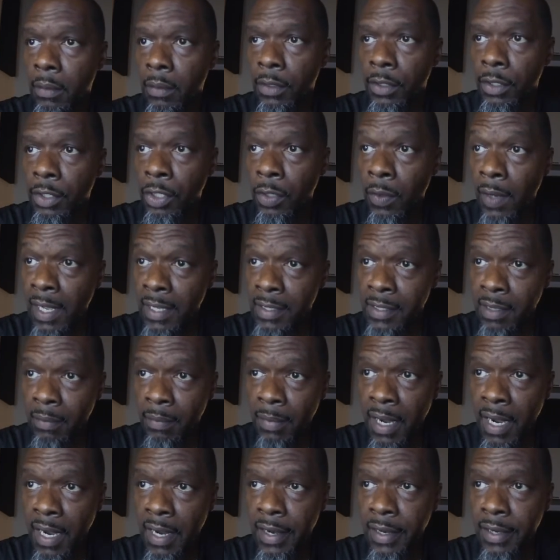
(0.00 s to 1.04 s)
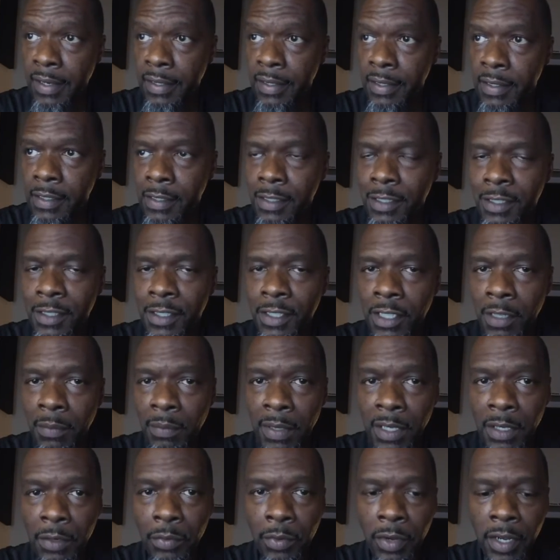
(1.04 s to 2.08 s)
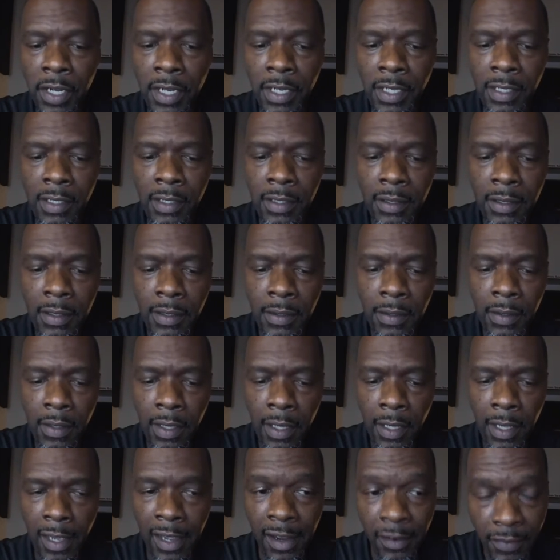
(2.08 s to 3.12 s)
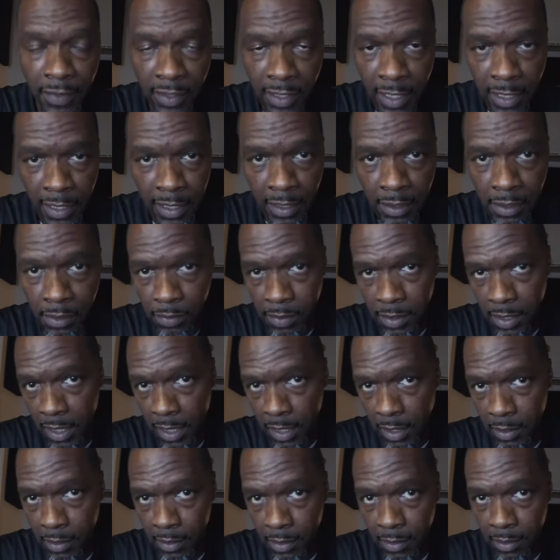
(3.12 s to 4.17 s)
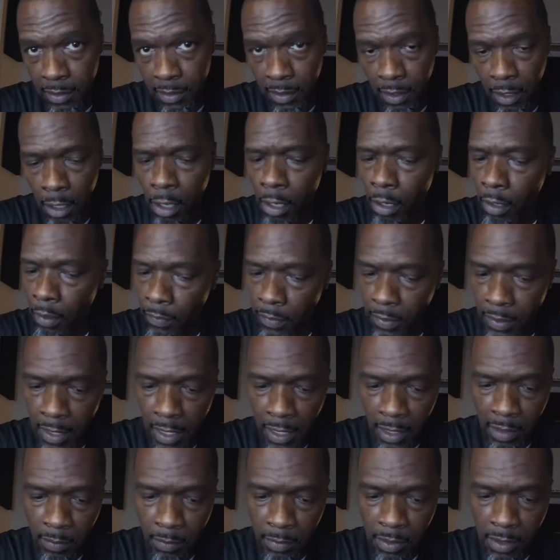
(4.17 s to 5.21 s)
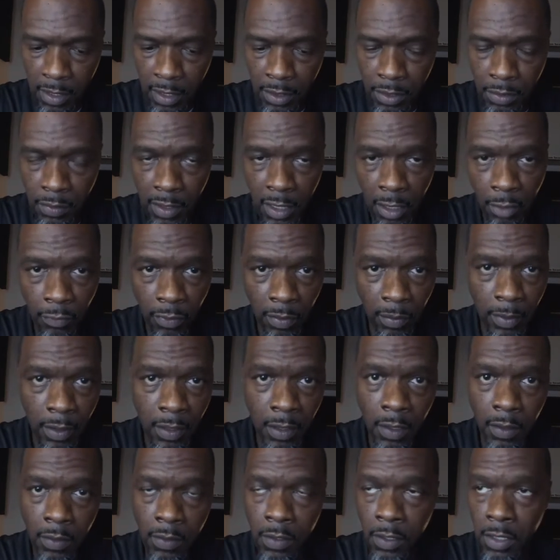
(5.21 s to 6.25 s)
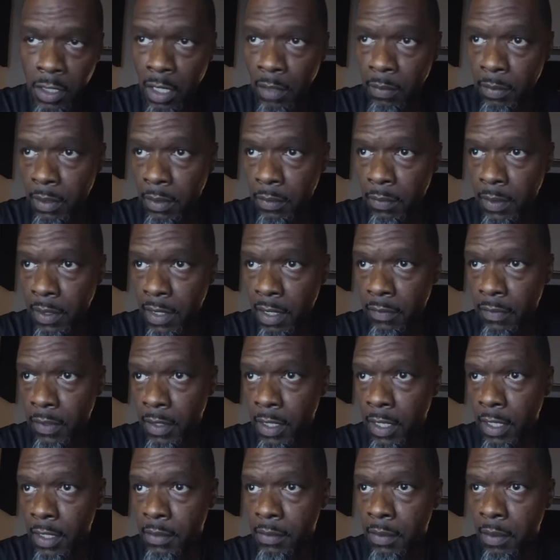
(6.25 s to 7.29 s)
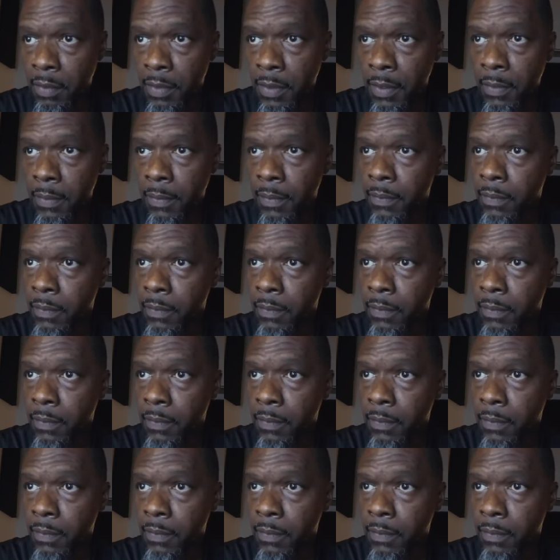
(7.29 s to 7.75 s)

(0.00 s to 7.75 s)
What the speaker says: you as the buyer should be reading everything that you sign, all the documents that you get from a closing table or whatever the case may be.